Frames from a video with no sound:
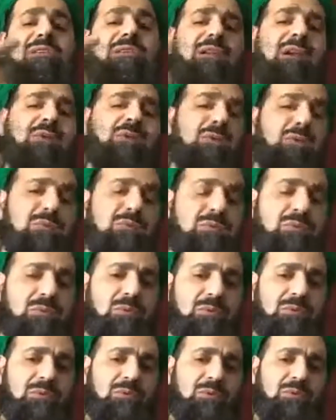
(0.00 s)
Now we
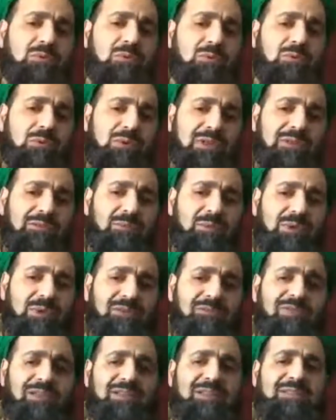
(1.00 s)

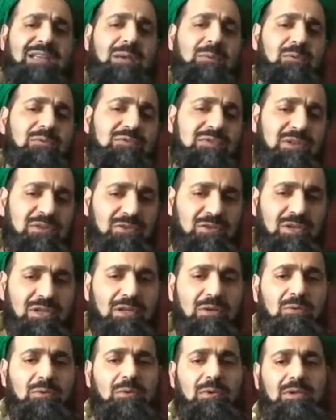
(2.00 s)
live at a time of such
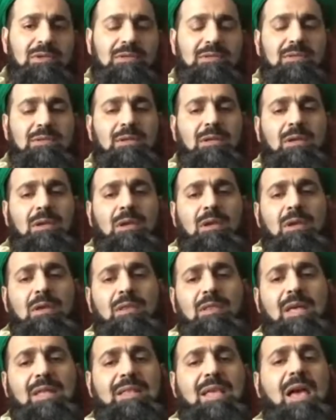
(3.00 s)
ignorance
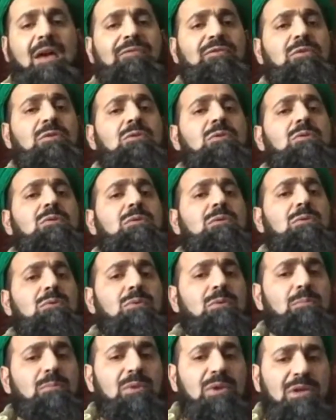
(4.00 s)
that after
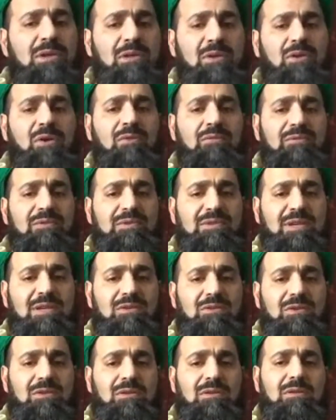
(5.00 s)
you be in a
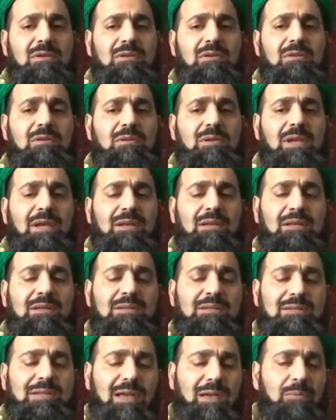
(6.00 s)
conversation, yani
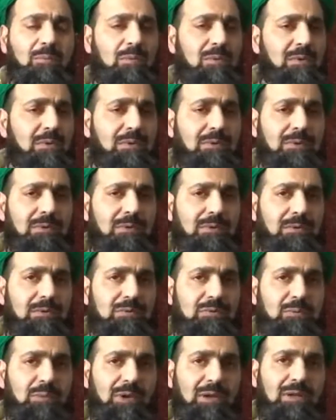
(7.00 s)
it's time,
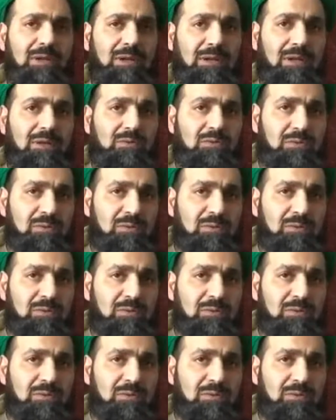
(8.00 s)
subhanallah,